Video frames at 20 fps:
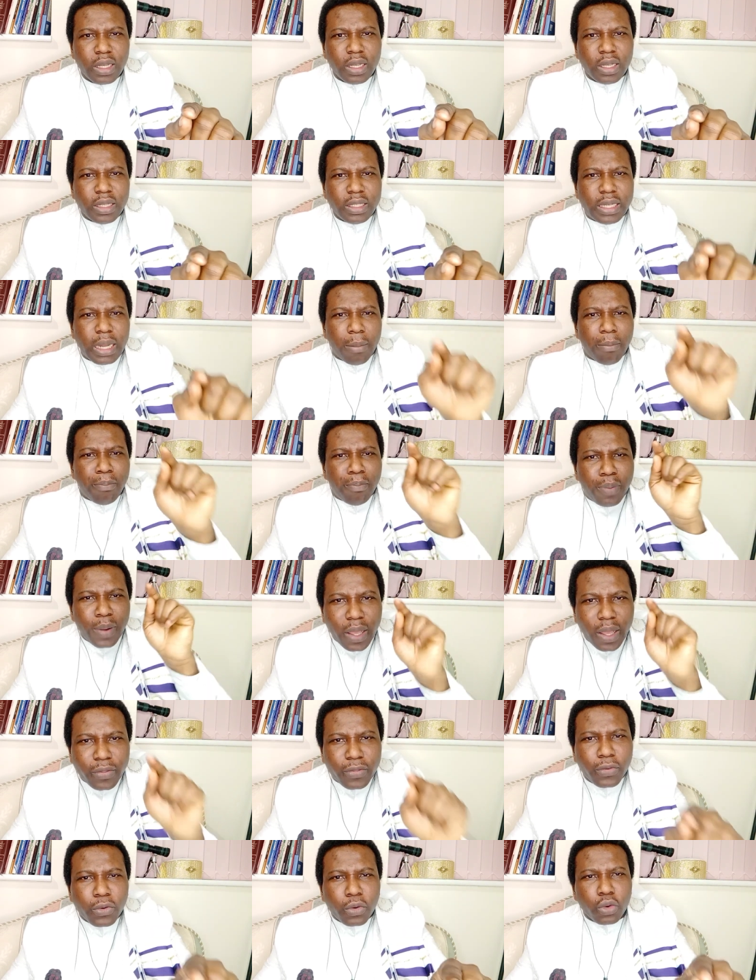the
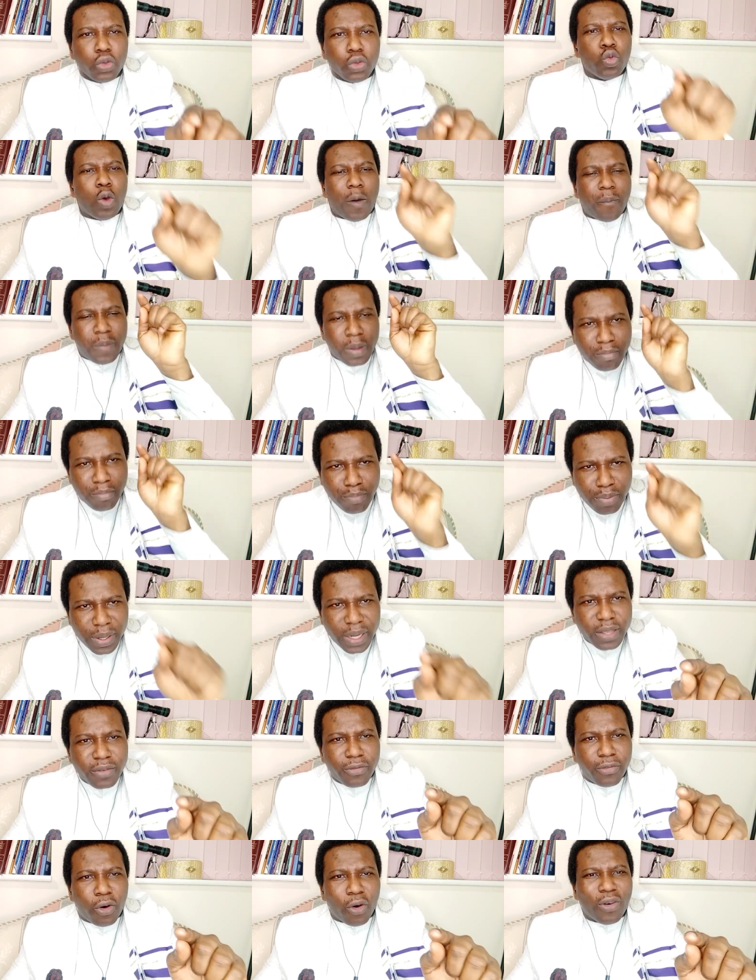breakthrough you have been
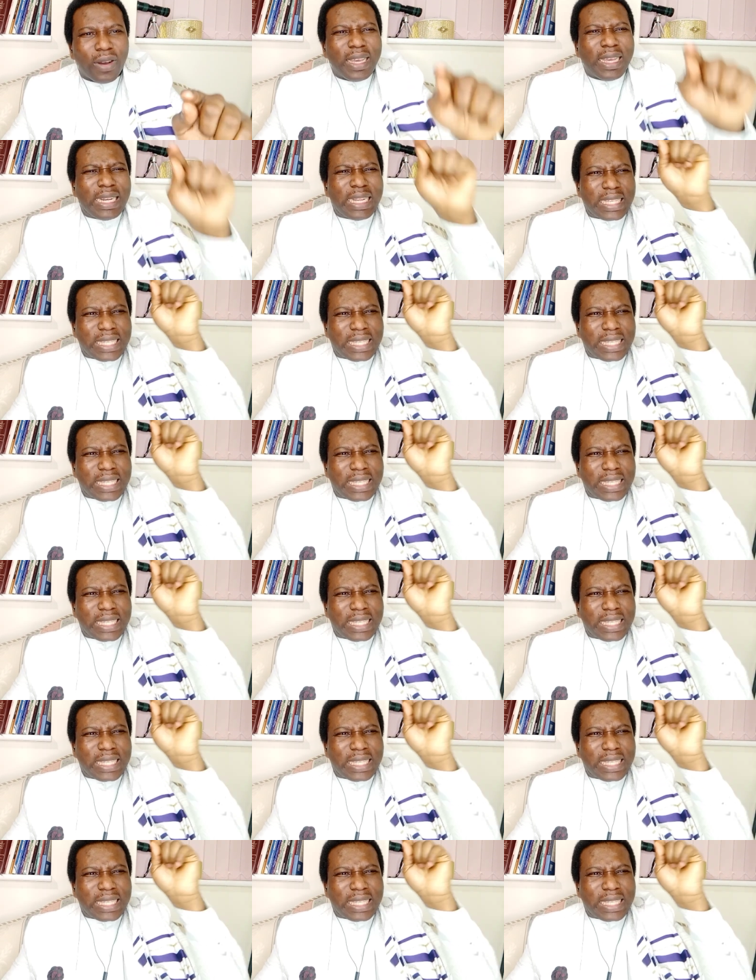praying for, it is